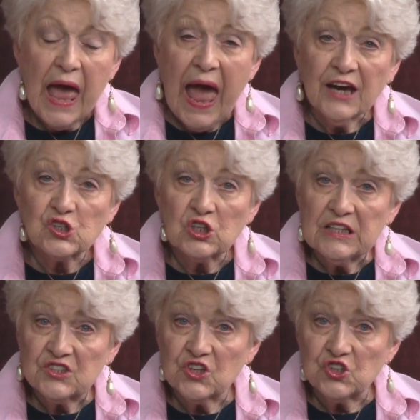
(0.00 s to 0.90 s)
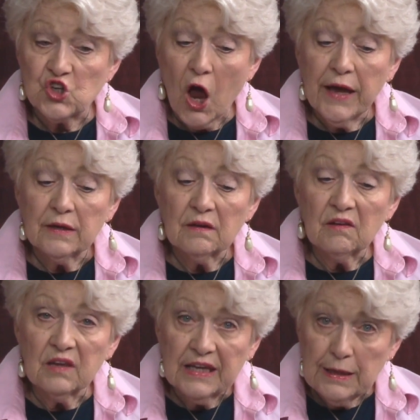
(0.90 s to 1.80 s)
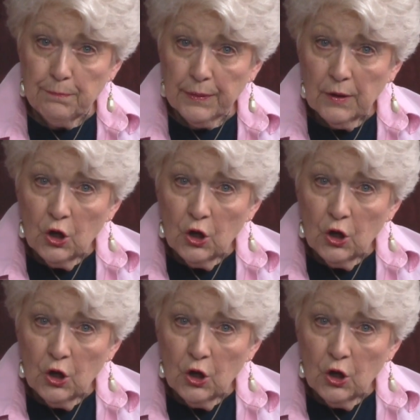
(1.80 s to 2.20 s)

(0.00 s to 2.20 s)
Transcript: Actually, it's a giant leap.